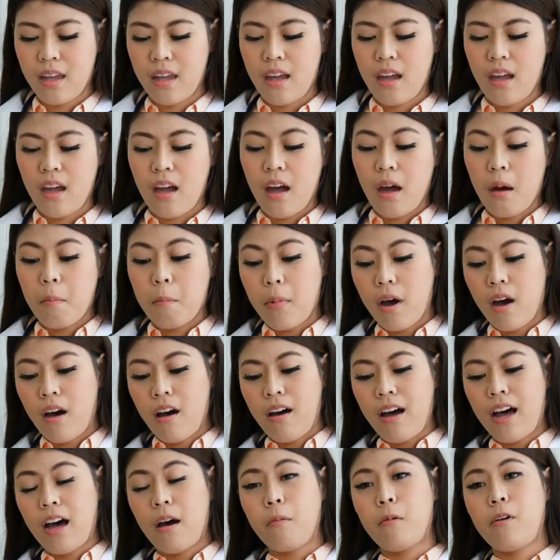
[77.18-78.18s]
better
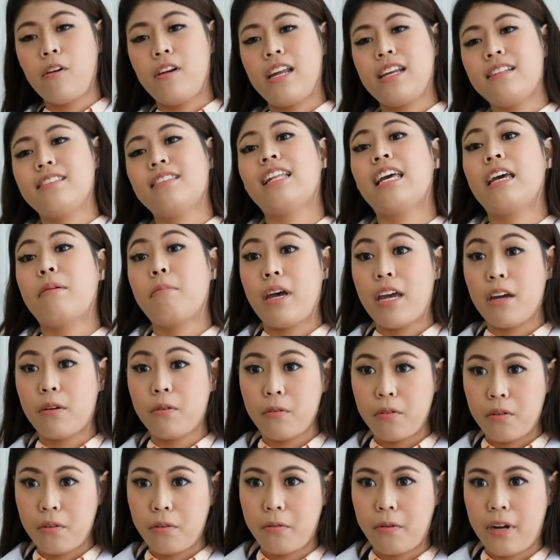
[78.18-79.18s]
care, and to have
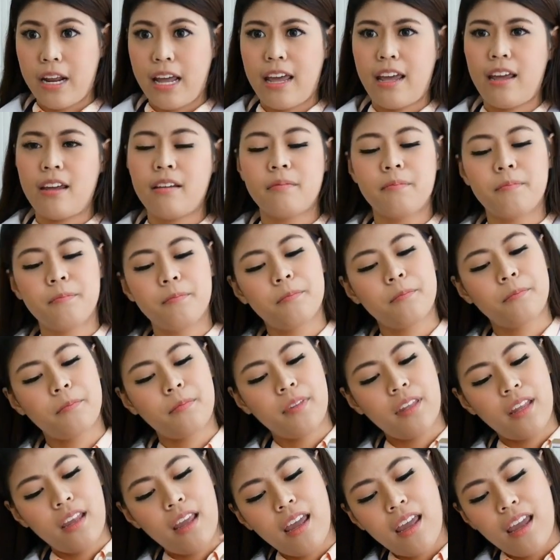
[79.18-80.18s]
less dread when we
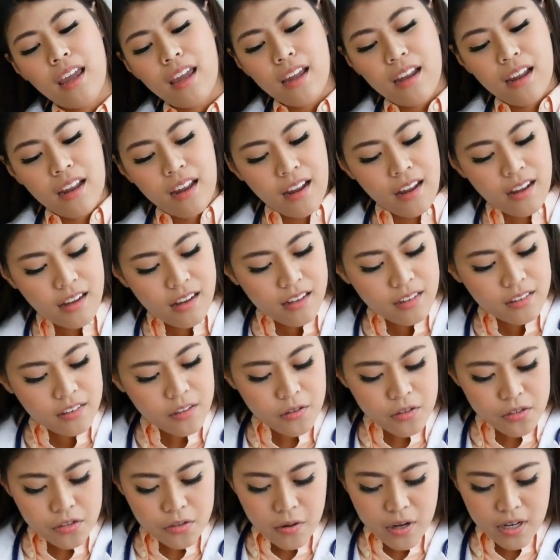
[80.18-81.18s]
go into
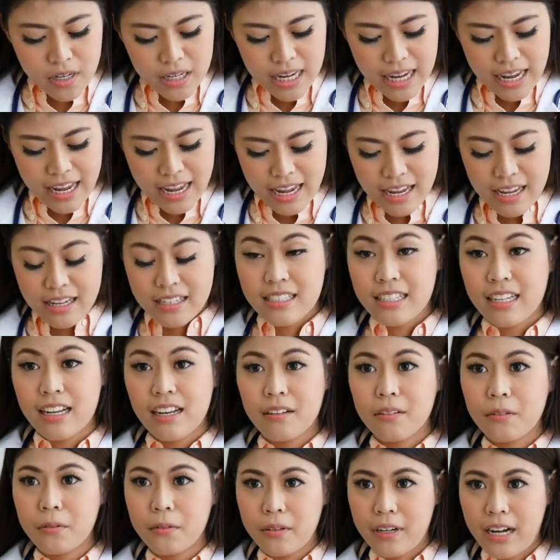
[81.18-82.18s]
work is to
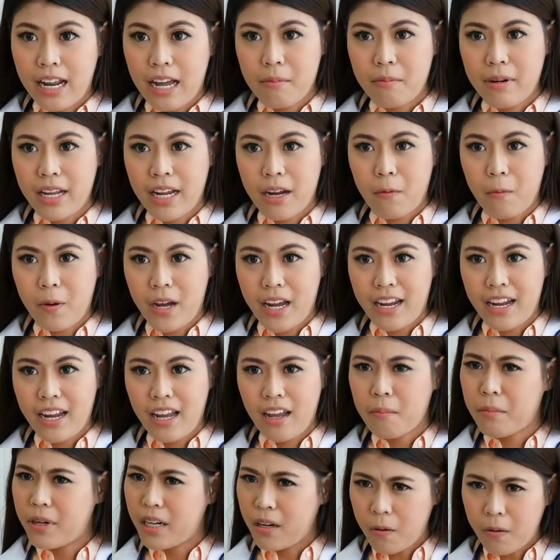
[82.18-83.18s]
really know
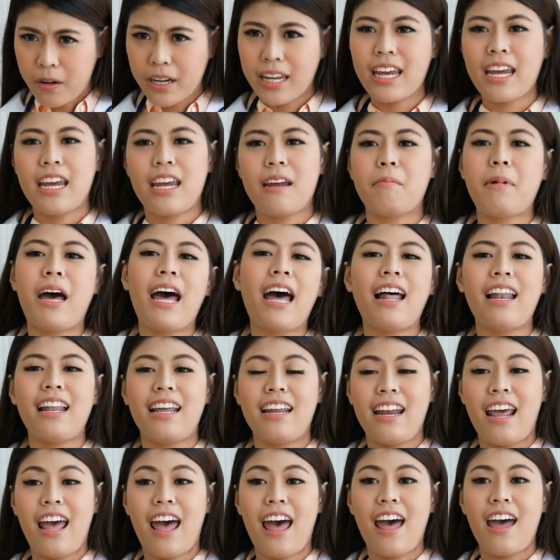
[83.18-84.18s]
our stuff,
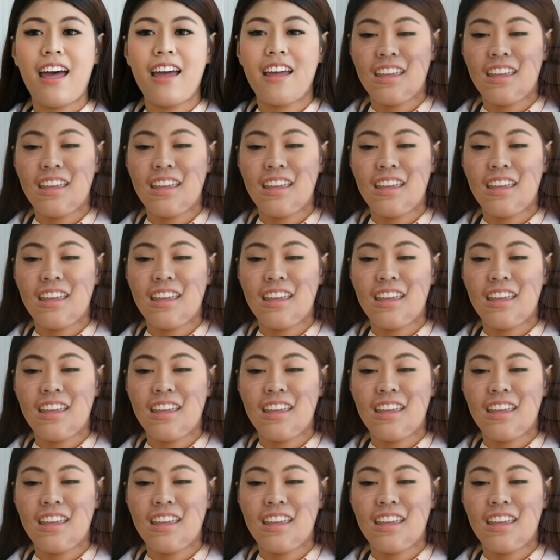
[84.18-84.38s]
right? I